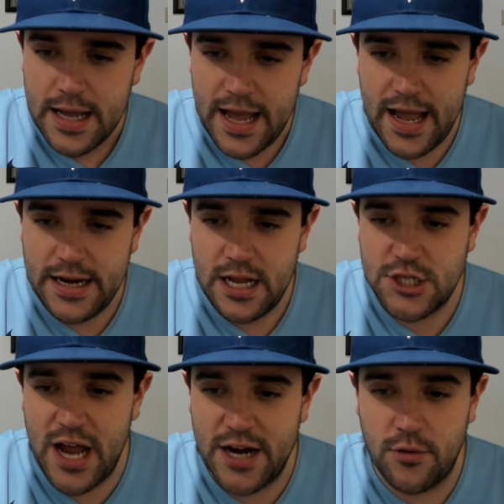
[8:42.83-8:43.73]
And uh,
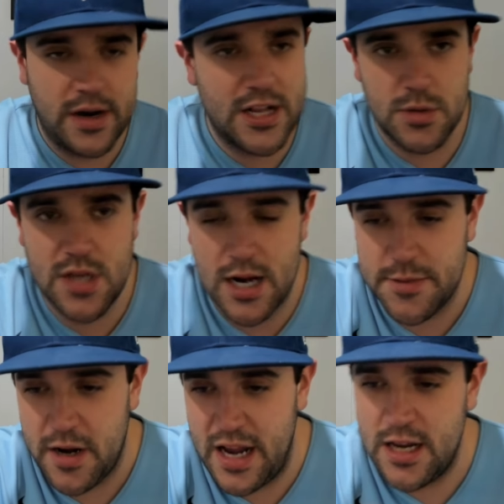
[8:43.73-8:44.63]
Chad Green, as we talked
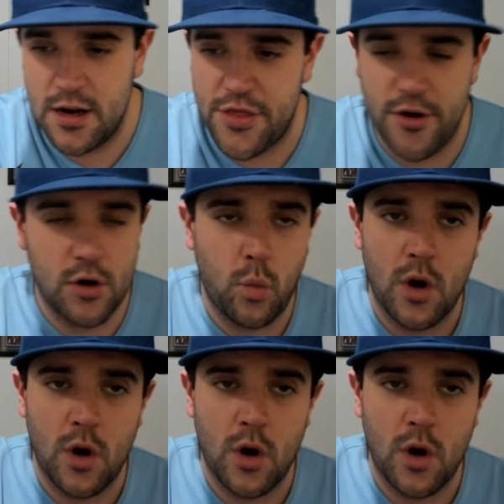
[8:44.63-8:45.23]
about, inning in the third,